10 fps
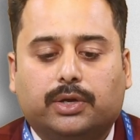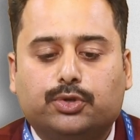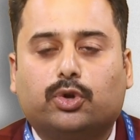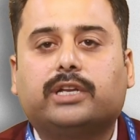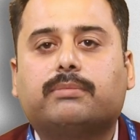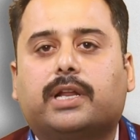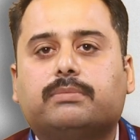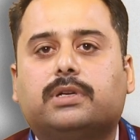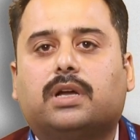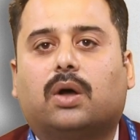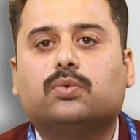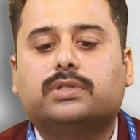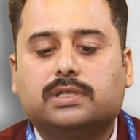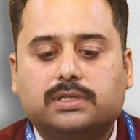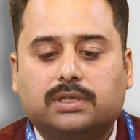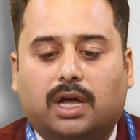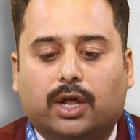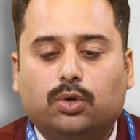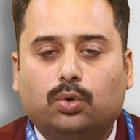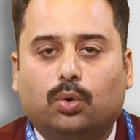Joint management councils are
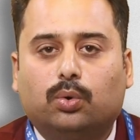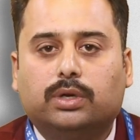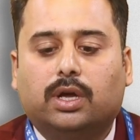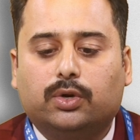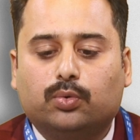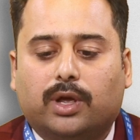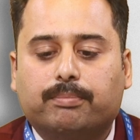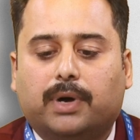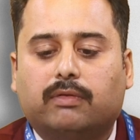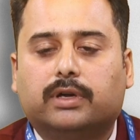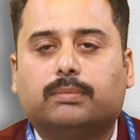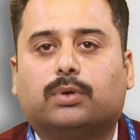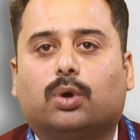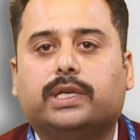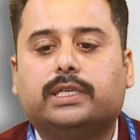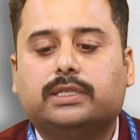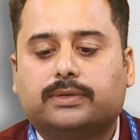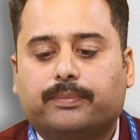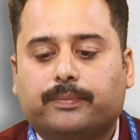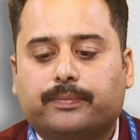known to empower employees,
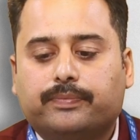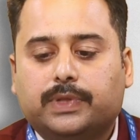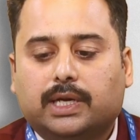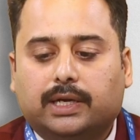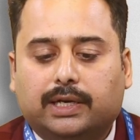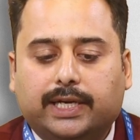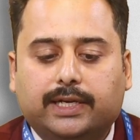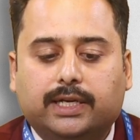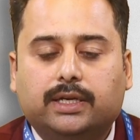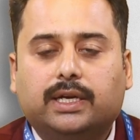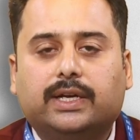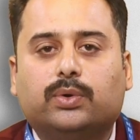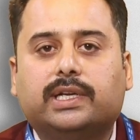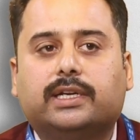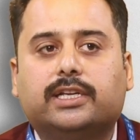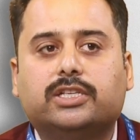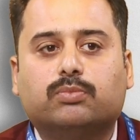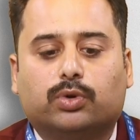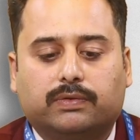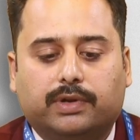leading to increased
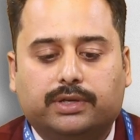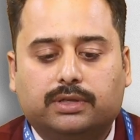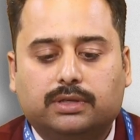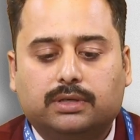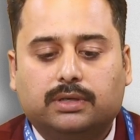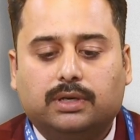motivation,